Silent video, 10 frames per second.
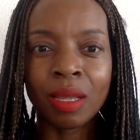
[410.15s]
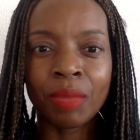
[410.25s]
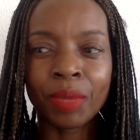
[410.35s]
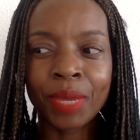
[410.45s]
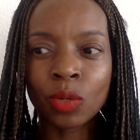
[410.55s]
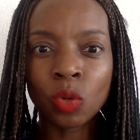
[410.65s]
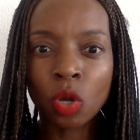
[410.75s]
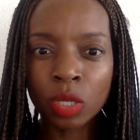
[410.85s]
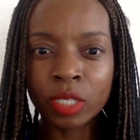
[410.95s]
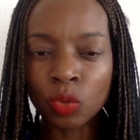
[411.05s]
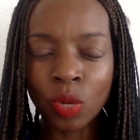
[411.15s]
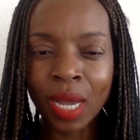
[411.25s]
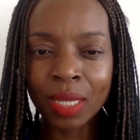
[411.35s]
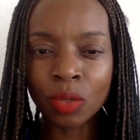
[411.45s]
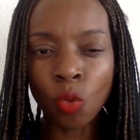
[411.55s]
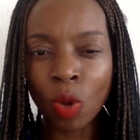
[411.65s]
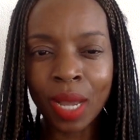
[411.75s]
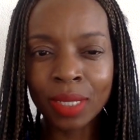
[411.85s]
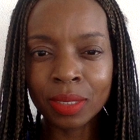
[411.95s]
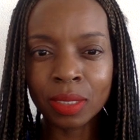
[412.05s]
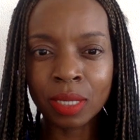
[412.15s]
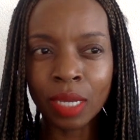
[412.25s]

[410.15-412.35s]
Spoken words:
maybe I could hold it once,